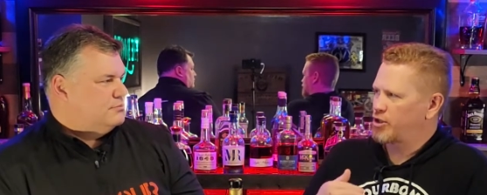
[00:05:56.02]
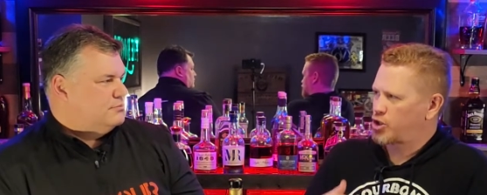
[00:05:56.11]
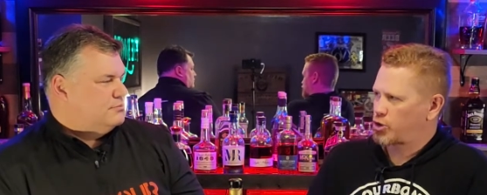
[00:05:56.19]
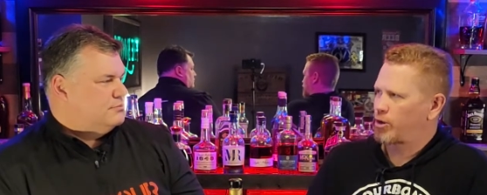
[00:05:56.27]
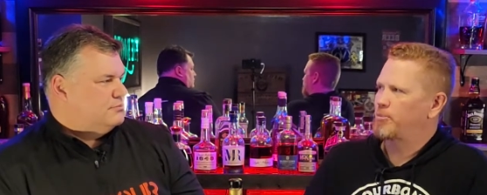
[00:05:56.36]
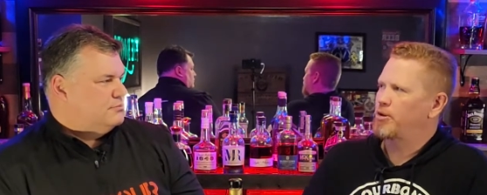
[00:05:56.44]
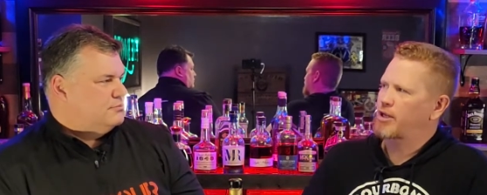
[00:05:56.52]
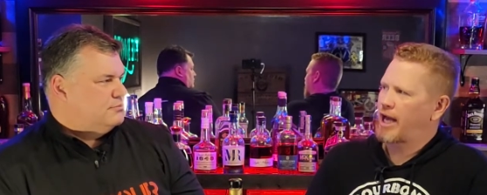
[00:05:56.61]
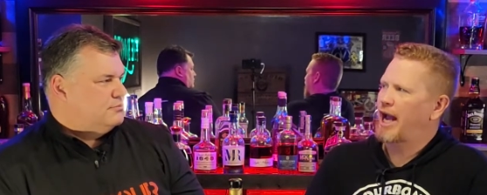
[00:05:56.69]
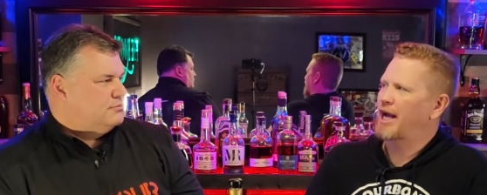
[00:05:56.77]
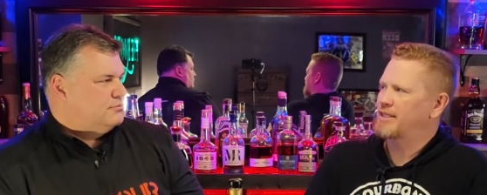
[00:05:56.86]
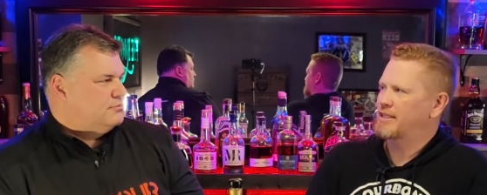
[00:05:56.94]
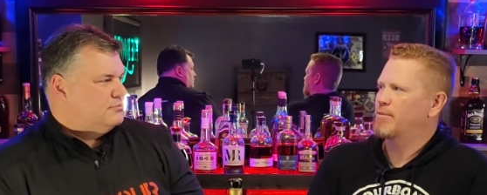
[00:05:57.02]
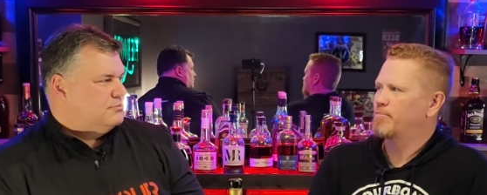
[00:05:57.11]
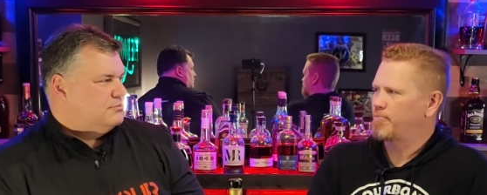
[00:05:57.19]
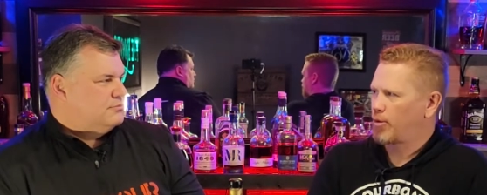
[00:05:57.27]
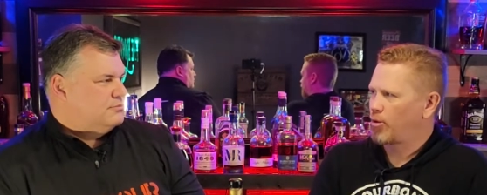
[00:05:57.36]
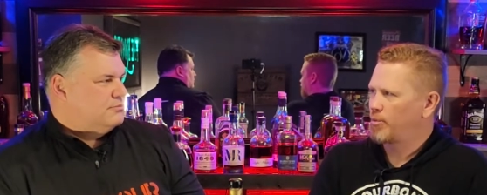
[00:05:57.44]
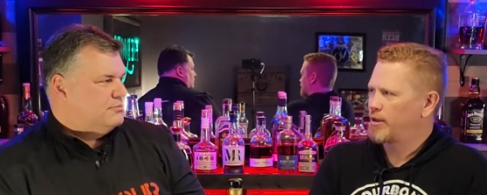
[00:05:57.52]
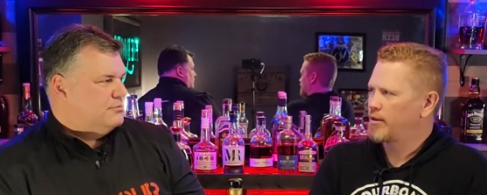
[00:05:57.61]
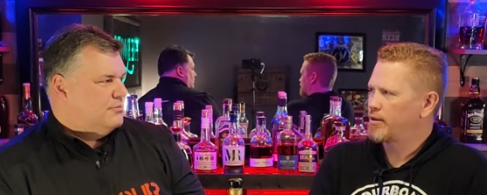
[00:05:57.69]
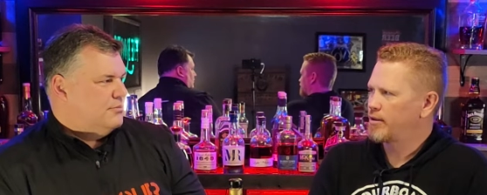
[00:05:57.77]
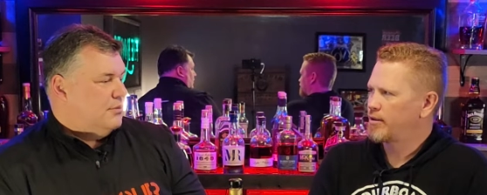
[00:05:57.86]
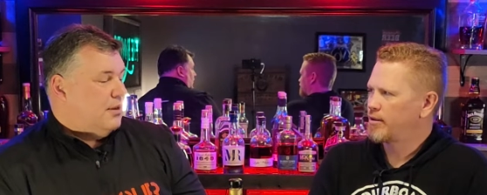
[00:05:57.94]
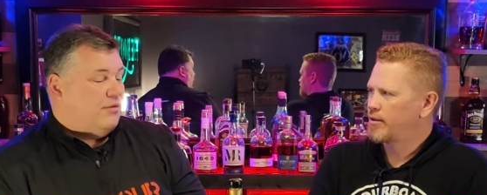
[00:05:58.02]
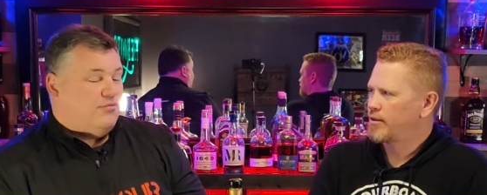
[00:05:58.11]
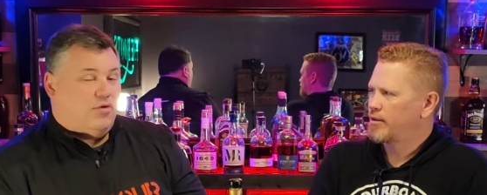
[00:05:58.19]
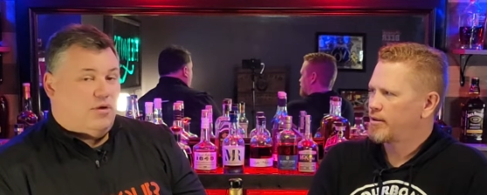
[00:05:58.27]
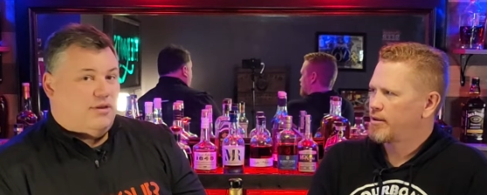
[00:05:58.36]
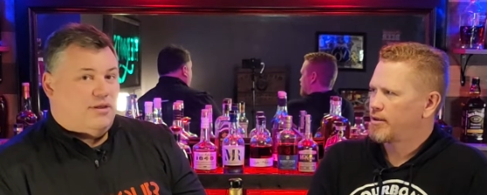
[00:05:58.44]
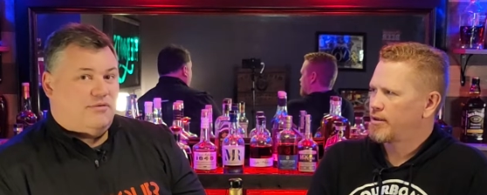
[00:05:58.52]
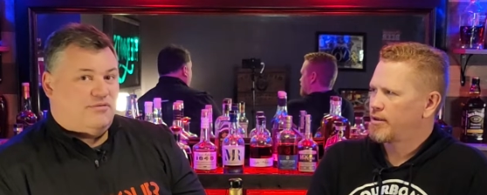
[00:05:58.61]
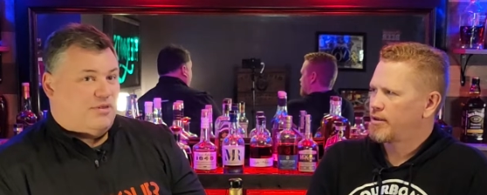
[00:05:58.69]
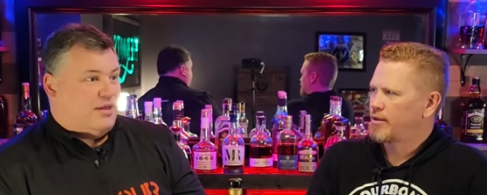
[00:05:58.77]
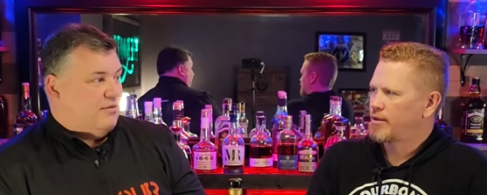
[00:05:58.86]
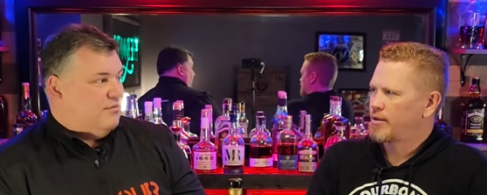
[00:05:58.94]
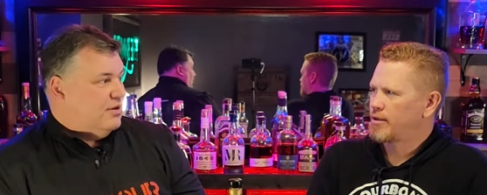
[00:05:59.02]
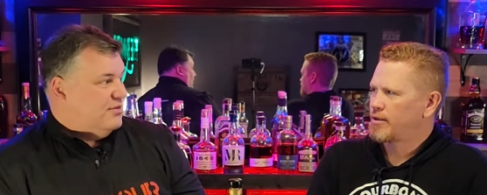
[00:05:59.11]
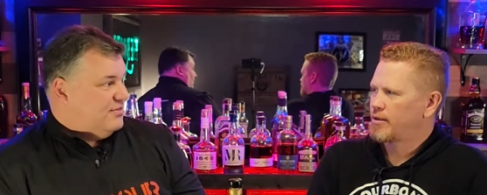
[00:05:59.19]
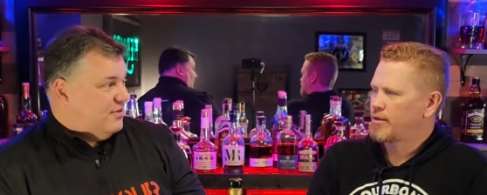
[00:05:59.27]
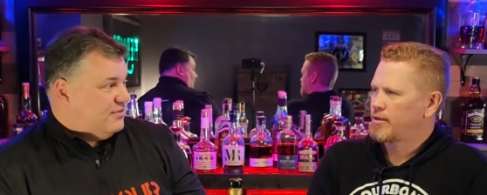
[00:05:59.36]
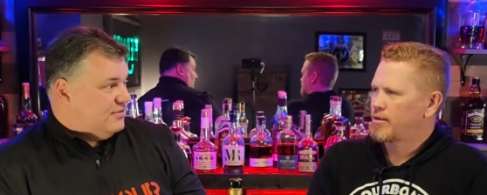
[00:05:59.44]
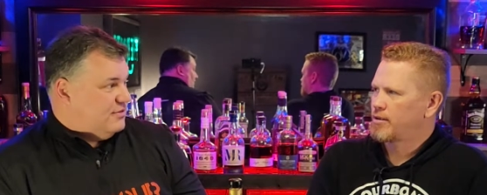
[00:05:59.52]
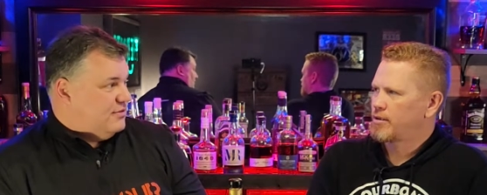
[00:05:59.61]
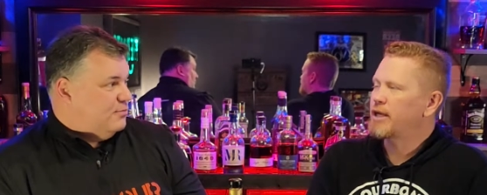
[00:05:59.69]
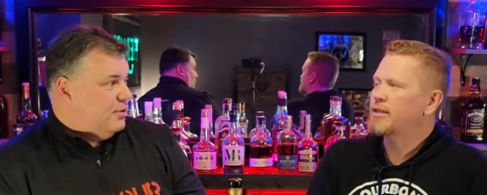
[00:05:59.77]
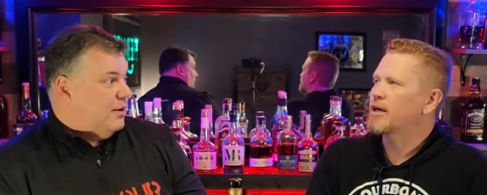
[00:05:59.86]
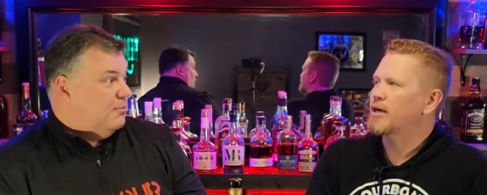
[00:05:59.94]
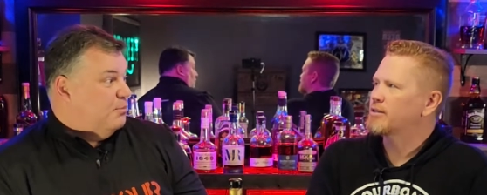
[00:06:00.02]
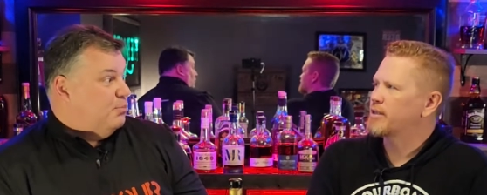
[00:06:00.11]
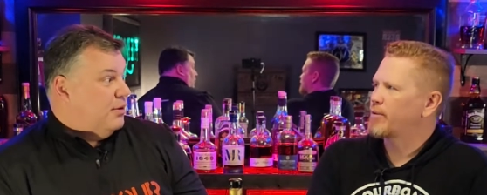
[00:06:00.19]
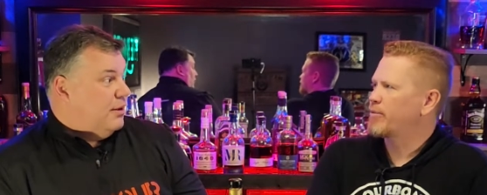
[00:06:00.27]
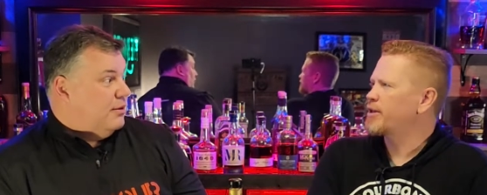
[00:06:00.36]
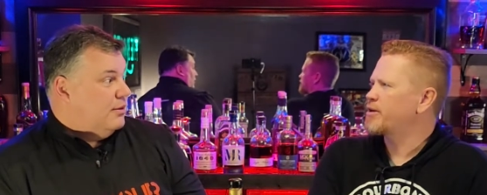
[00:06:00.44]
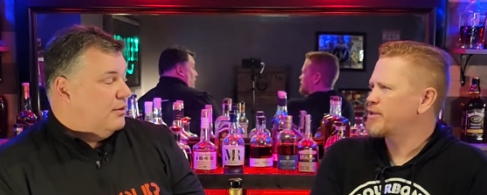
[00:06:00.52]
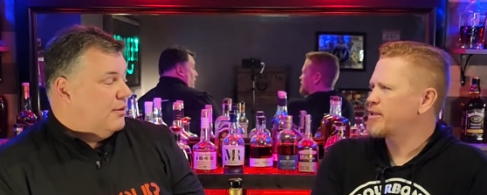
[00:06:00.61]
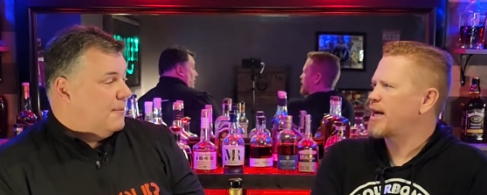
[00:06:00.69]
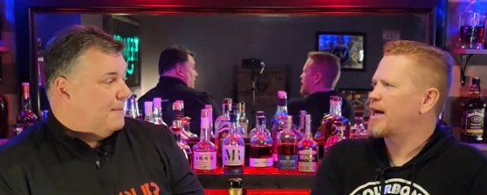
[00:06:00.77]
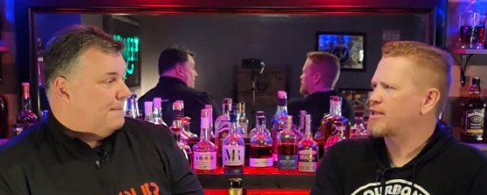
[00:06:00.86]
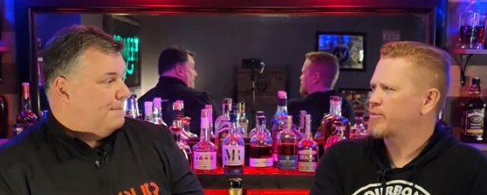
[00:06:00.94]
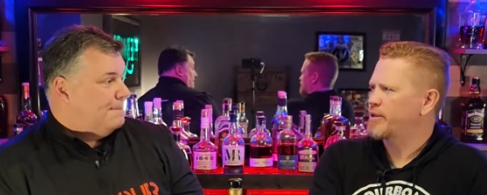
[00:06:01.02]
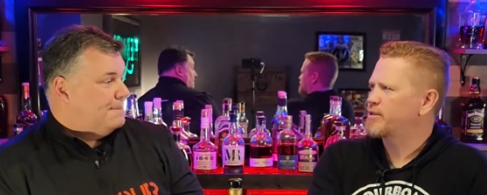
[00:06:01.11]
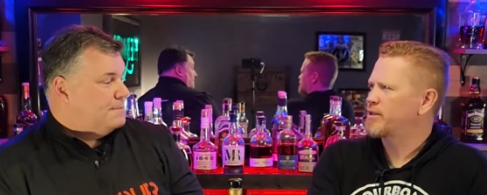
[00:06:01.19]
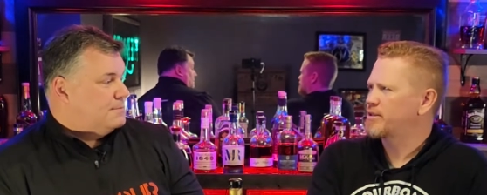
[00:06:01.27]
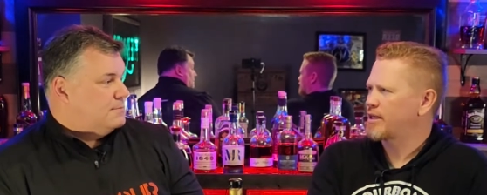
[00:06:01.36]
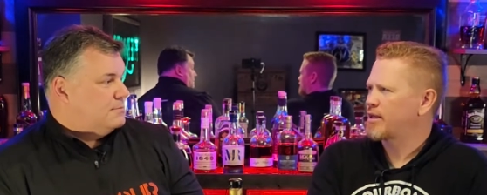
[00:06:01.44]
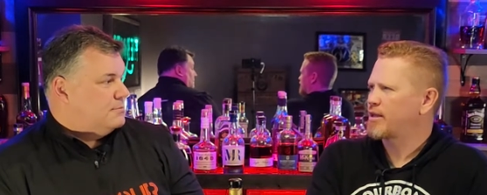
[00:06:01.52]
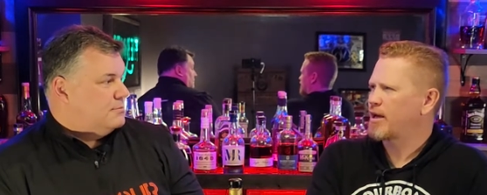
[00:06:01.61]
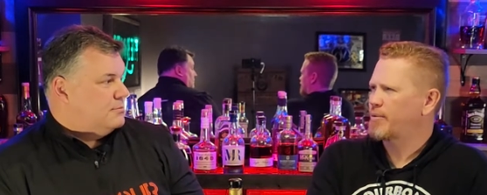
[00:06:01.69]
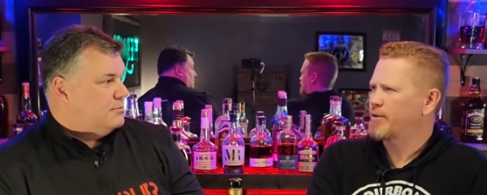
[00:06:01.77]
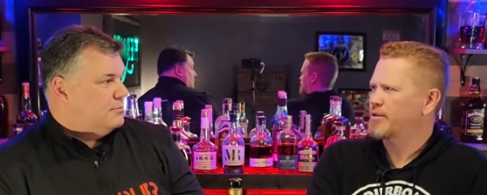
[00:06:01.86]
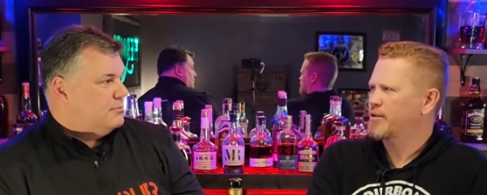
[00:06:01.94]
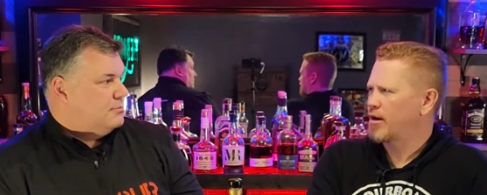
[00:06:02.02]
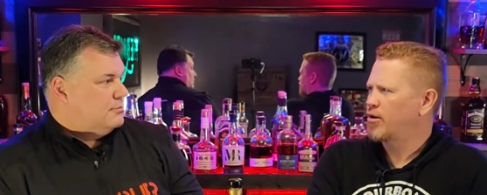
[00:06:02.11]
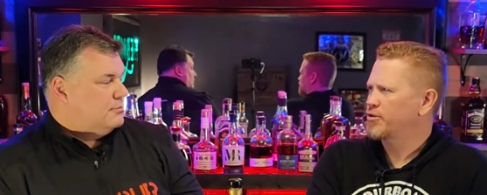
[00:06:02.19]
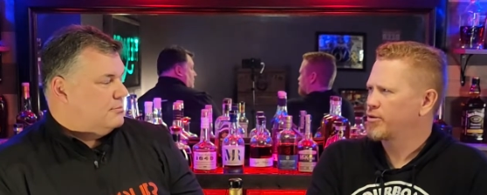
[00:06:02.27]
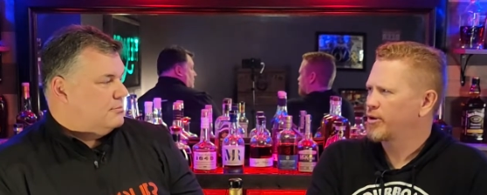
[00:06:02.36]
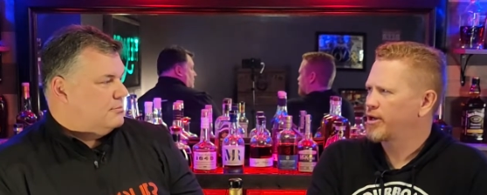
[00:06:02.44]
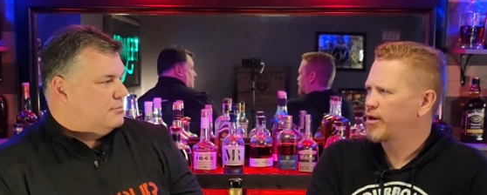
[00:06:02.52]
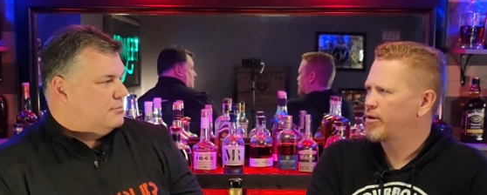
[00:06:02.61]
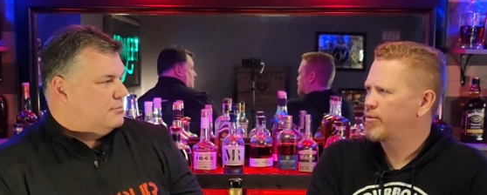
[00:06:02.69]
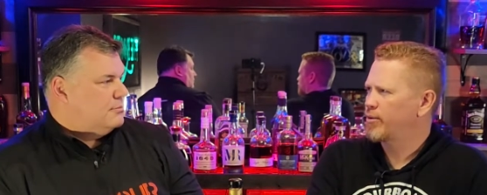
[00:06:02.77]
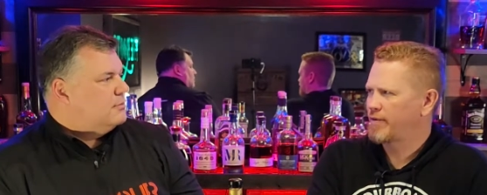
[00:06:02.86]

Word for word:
Speaker 1: triple cask of bourbon. I have no idea if that even exists. It does. Like, well, there's a Doc Swinson's. I think that one, the Alter Ego. We